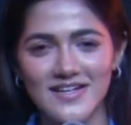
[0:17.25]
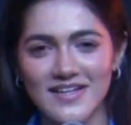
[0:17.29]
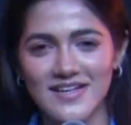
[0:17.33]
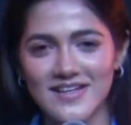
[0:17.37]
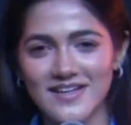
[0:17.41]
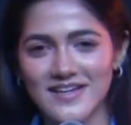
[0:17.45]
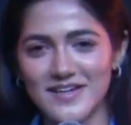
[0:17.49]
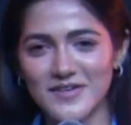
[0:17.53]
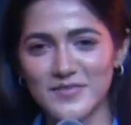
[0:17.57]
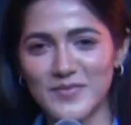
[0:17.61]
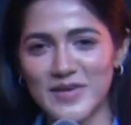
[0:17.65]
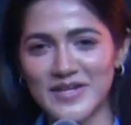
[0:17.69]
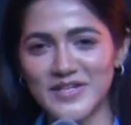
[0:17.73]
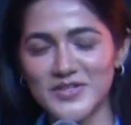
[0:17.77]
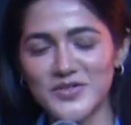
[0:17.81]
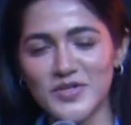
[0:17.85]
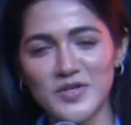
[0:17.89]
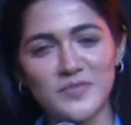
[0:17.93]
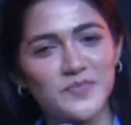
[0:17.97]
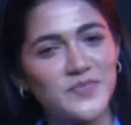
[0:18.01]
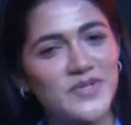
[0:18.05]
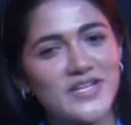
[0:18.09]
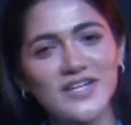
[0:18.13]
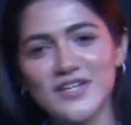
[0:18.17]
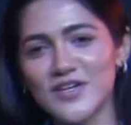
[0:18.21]
When you
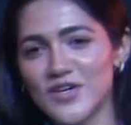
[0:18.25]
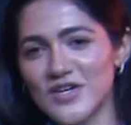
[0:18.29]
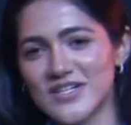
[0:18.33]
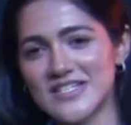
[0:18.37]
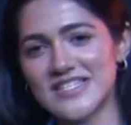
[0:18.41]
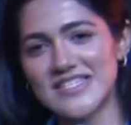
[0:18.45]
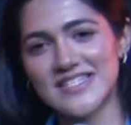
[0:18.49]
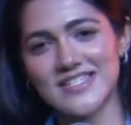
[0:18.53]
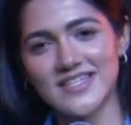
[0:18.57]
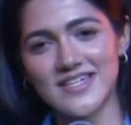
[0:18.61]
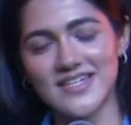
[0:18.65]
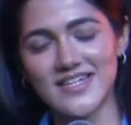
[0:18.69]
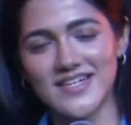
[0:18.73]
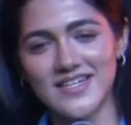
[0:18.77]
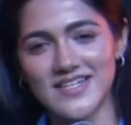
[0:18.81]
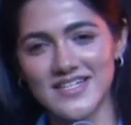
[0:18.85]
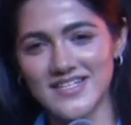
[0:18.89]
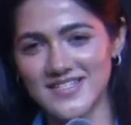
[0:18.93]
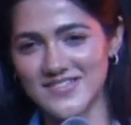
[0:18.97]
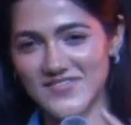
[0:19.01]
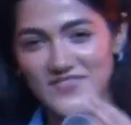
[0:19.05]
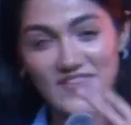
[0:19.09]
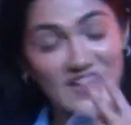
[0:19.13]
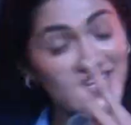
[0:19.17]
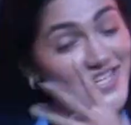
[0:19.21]
appear on screen, it's
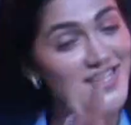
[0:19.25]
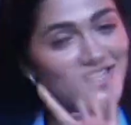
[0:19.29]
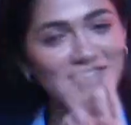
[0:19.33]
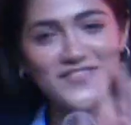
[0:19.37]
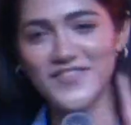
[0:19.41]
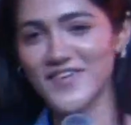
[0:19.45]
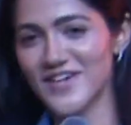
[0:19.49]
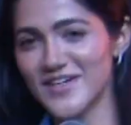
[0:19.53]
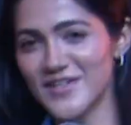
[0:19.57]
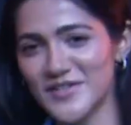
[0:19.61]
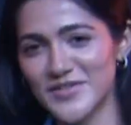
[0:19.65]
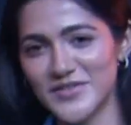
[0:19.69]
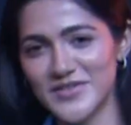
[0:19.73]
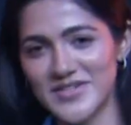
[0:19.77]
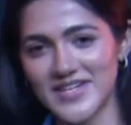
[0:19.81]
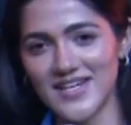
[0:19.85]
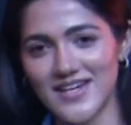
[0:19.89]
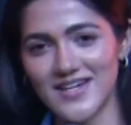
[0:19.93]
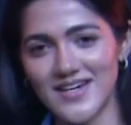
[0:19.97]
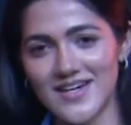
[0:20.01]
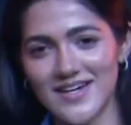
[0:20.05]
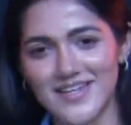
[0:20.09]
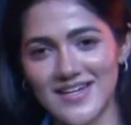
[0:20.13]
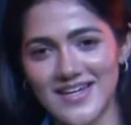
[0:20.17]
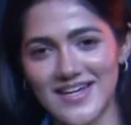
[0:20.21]
very difficult to take
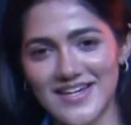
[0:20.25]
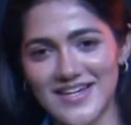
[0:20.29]
our eyes